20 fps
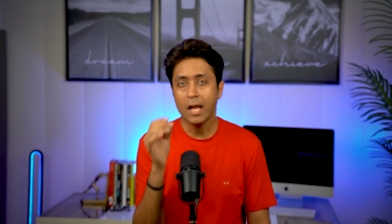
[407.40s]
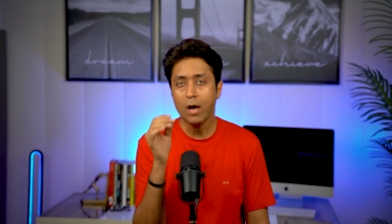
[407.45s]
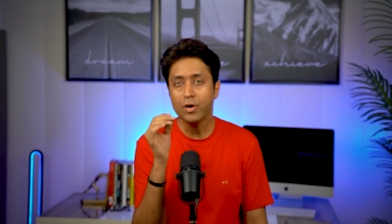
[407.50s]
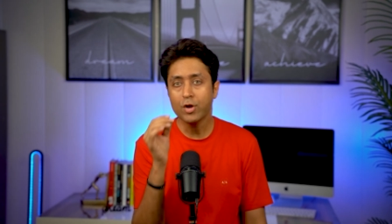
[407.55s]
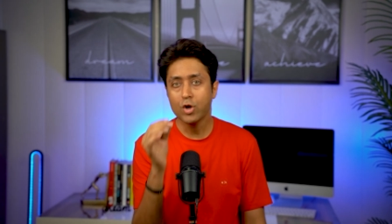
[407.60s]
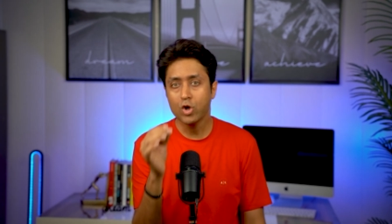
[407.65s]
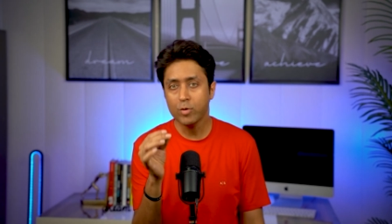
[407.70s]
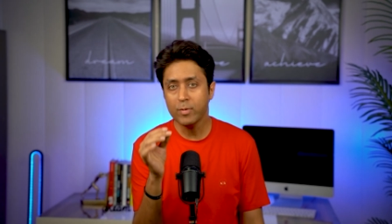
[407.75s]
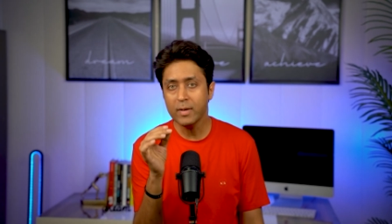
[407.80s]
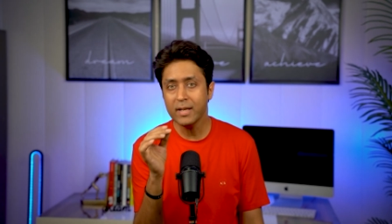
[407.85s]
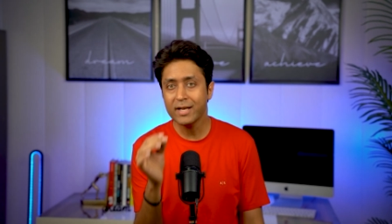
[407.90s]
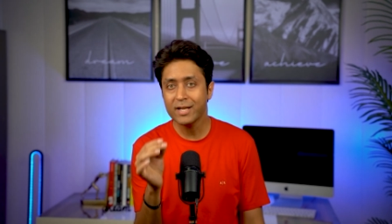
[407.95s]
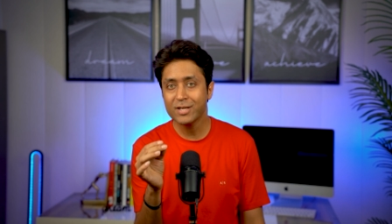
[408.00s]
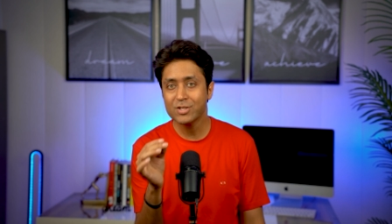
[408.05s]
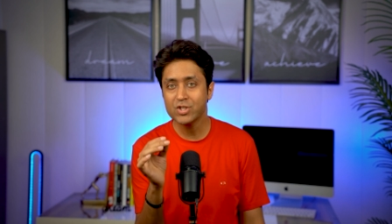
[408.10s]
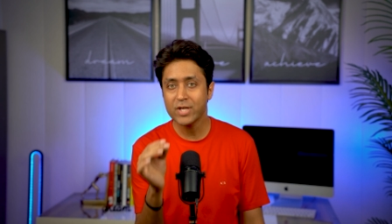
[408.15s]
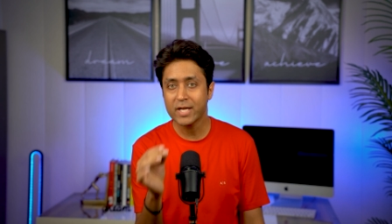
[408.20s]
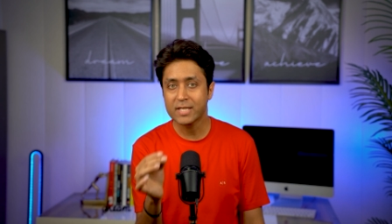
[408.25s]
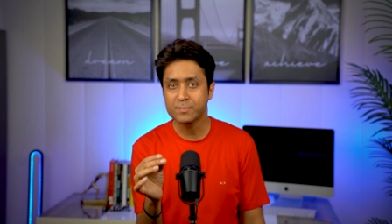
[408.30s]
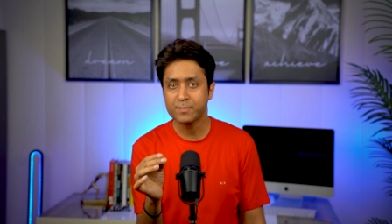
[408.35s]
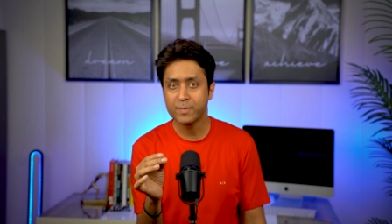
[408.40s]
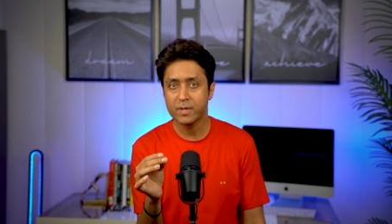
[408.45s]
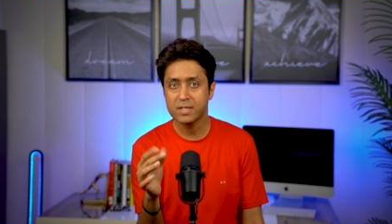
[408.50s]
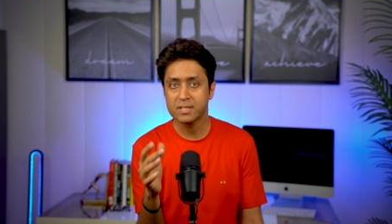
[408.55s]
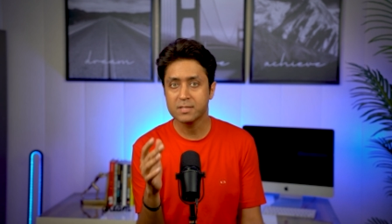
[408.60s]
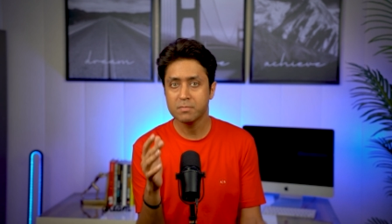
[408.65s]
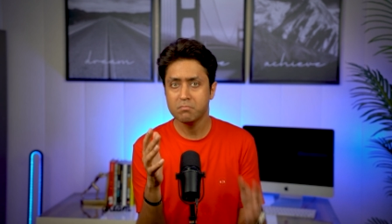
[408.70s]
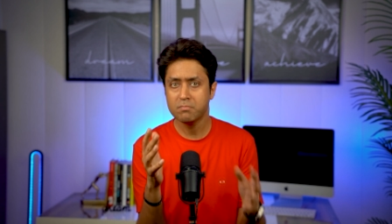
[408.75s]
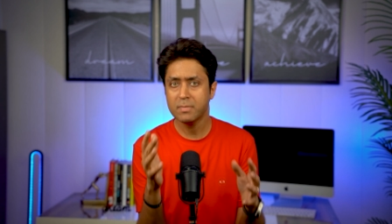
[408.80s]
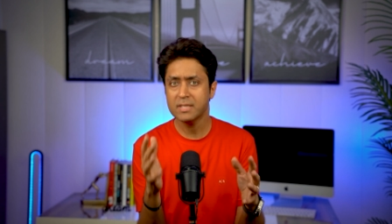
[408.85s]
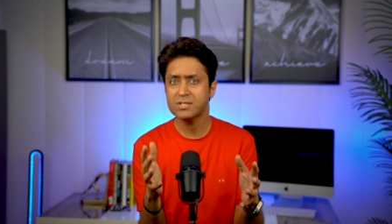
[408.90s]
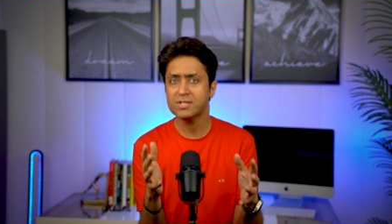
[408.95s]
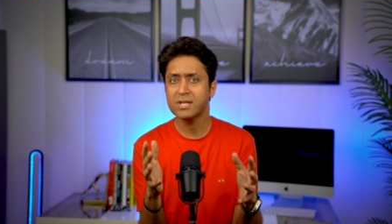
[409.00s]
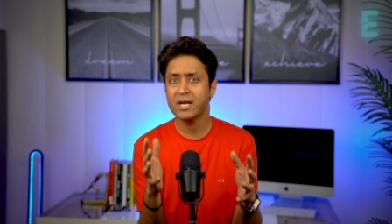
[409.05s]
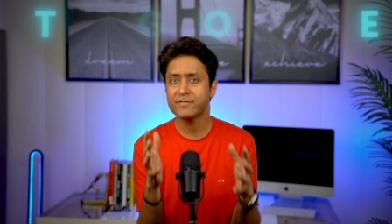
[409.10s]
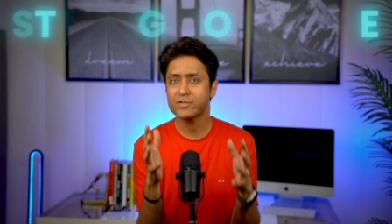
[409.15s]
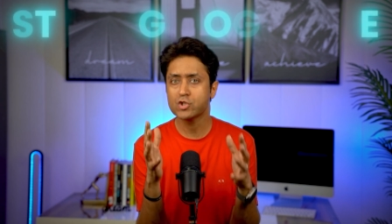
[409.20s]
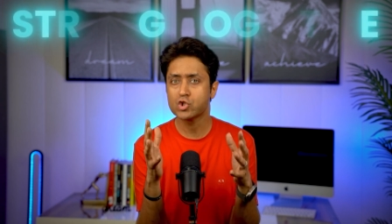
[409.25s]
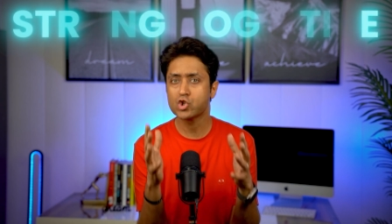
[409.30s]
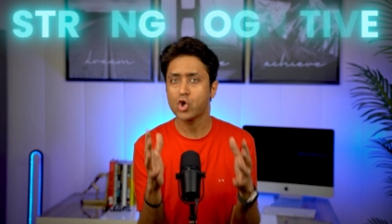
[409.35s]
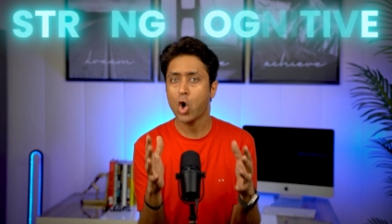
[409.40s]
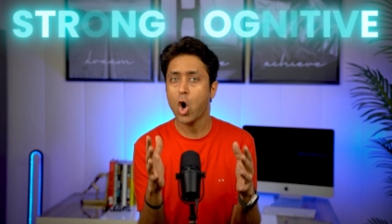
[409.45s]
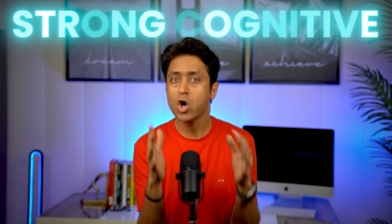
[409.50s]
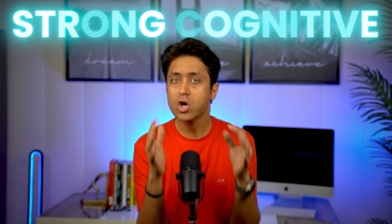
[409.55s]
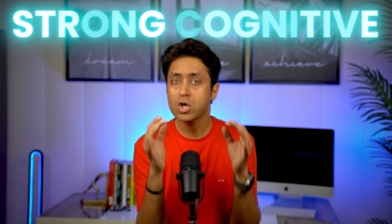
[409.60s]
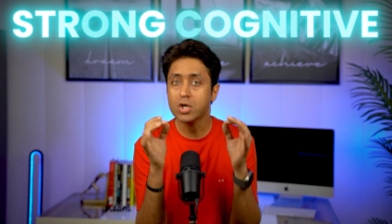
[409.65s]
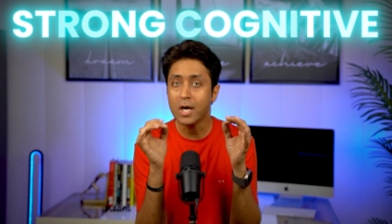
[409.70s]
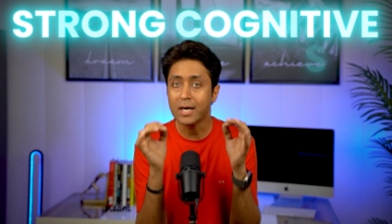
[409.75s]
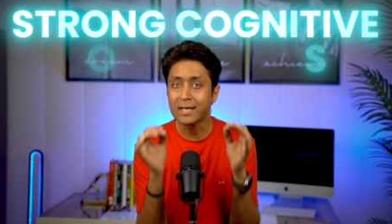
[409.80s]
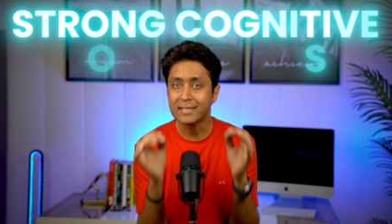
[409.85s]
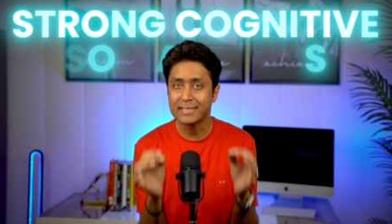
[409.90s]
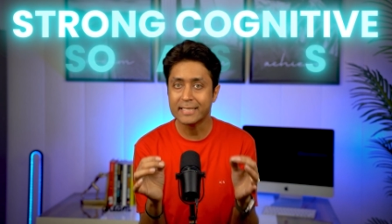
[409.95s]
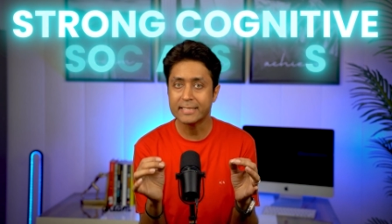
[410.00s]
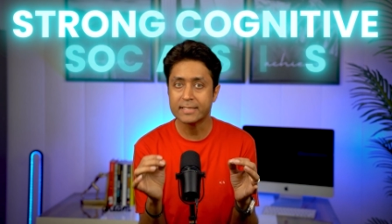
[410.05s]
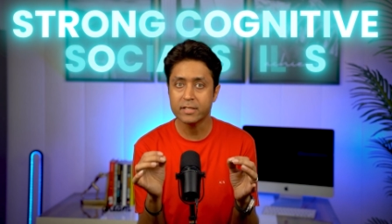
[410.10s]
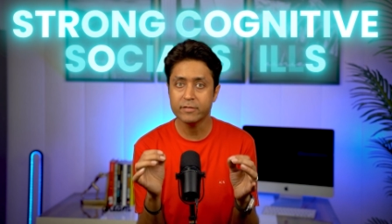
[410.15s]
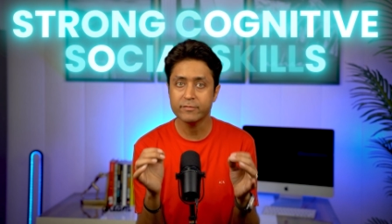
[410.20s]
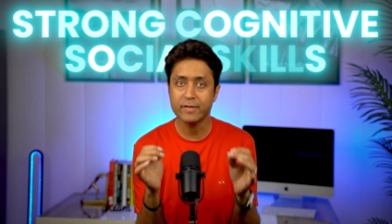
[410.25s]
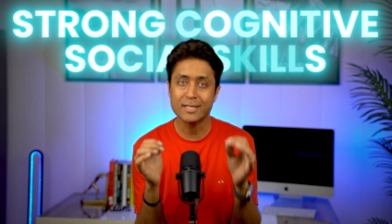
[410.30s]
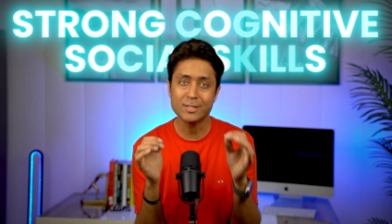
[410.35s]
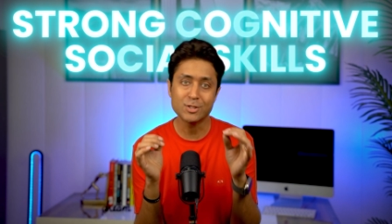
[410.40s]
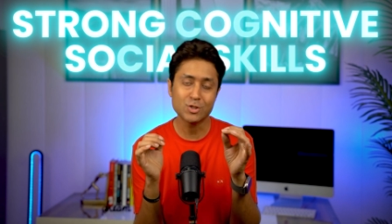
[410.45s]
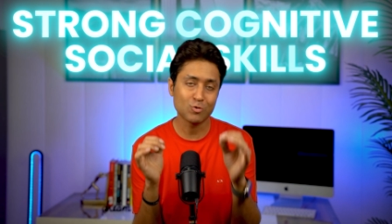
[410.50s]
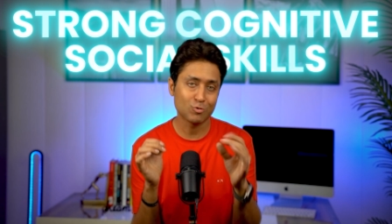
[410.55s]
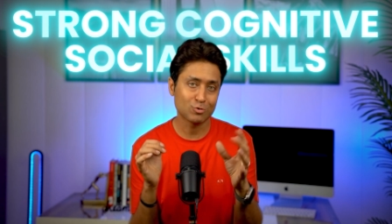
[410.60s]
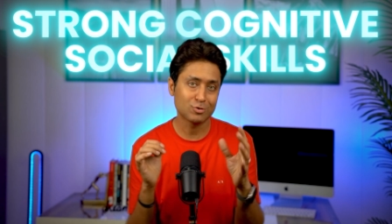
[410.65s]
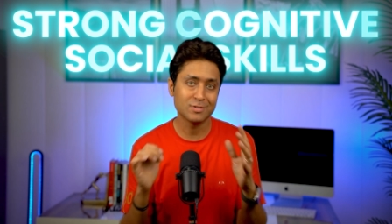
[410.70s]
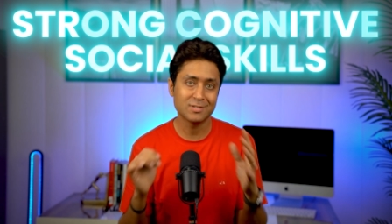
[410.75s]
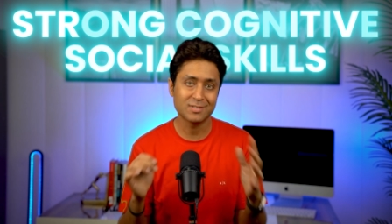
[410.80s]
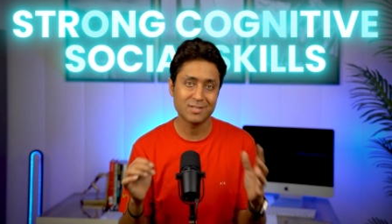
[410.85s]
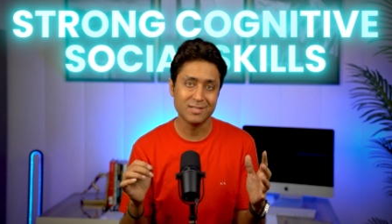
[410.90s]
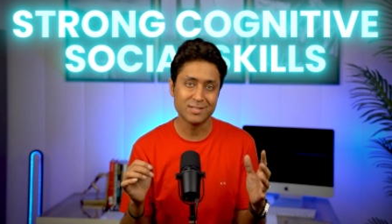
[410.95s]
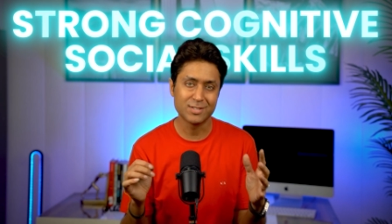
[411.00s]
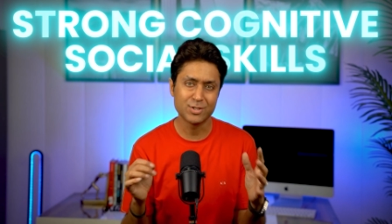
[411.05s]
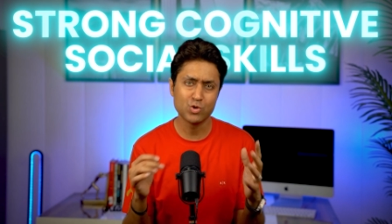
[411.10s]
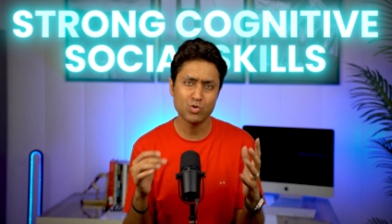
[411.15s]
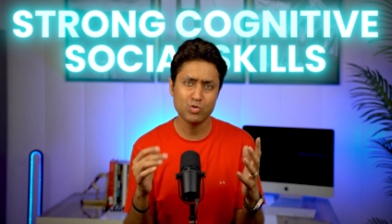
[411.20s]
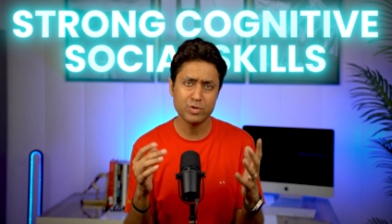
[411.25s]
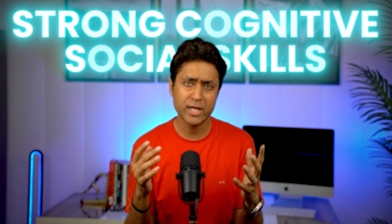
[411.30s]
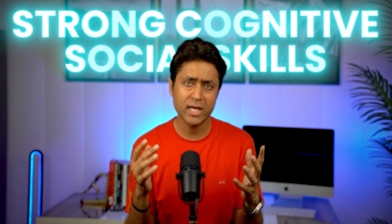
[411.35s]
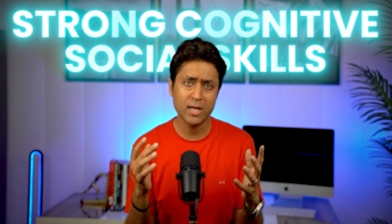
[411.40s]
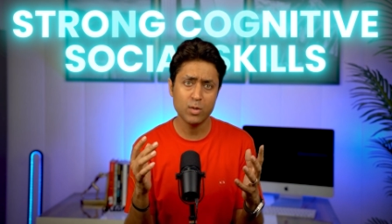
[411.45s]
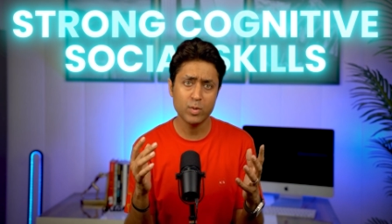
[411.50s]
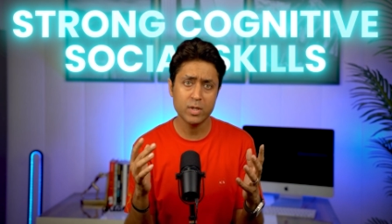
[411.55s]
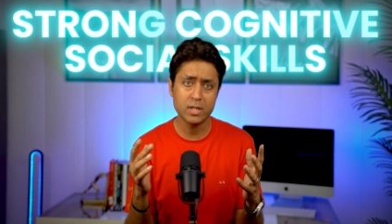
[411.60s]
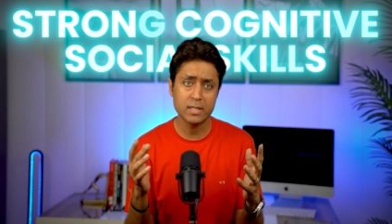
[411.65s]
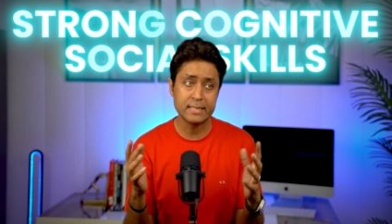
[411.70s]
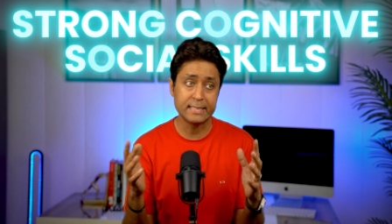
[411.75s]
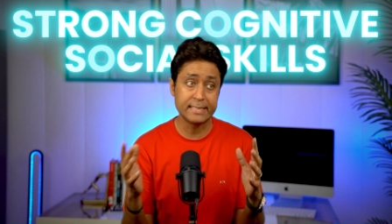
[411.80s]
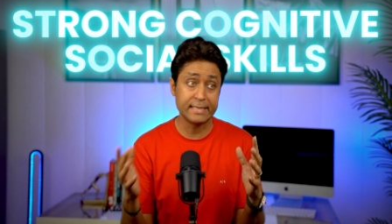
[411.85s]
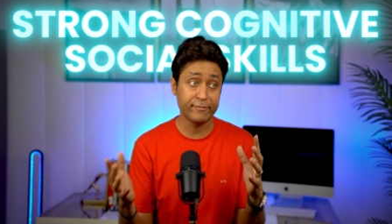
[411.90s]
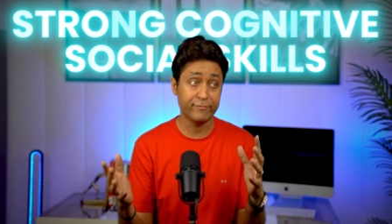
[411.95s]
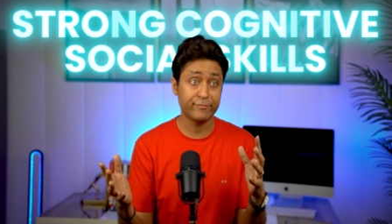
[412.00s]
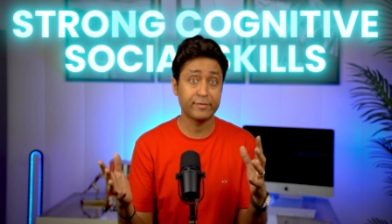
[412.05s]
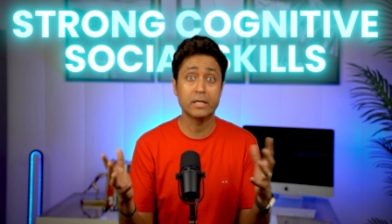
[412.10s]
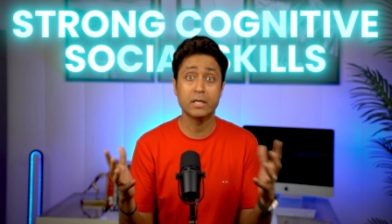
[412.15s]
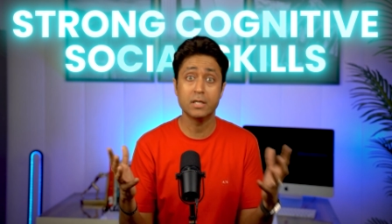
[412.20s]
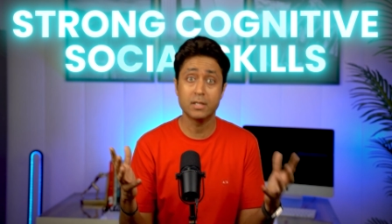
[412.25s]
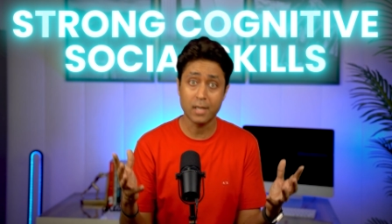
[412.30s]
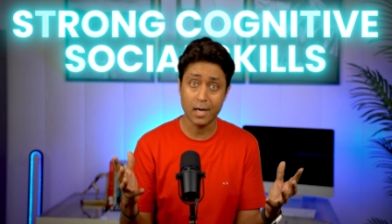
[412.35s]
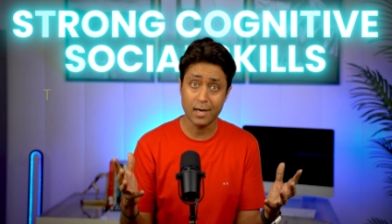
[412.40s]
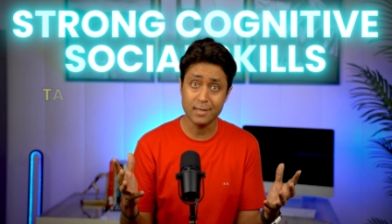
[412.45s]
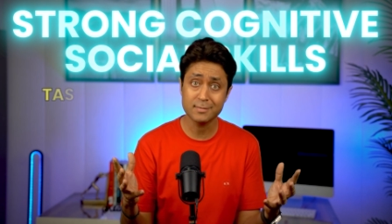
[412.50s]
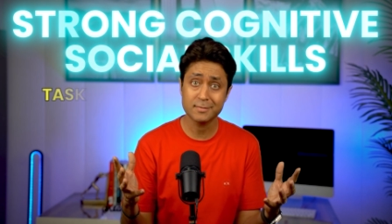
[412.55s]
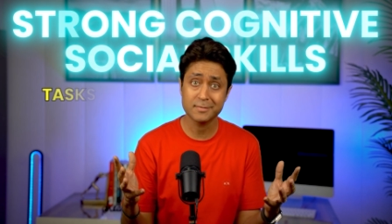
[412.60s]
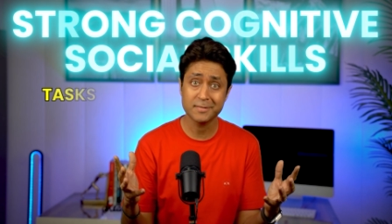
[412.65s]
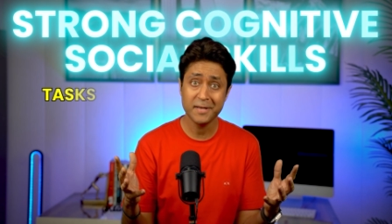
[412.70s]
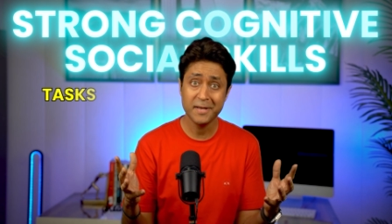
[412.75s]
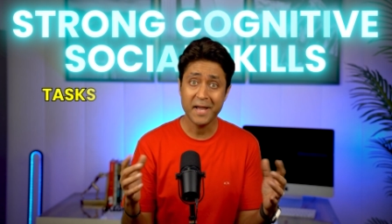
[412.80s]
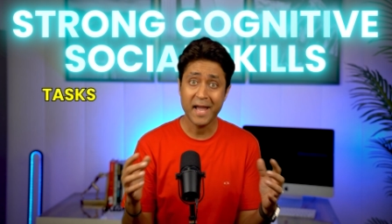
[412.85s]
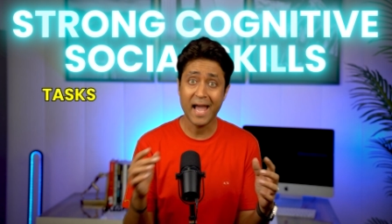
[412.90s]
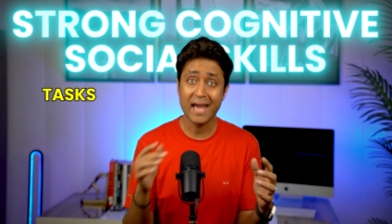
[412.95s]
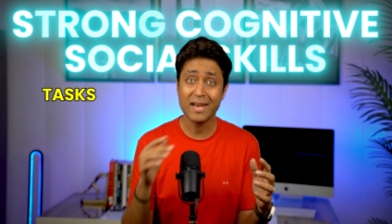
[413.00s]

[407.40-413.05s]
Now, renewable energy experts must have strong cognitive and social skills to deal with different tasks